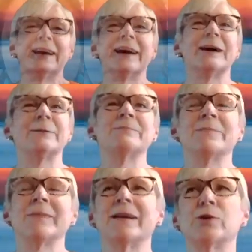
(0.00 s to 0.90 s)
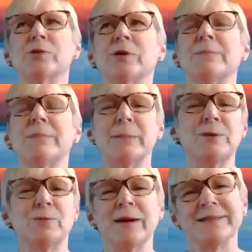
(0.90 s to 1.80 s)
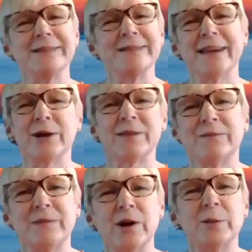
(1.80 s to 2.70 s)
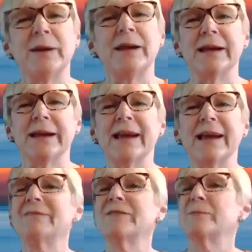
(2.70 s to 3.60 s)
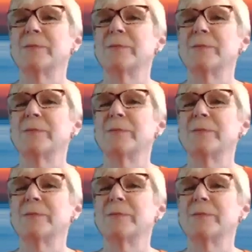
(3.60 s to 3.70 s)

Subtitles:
And Gloria maybe wasn't there at the very beginning of it,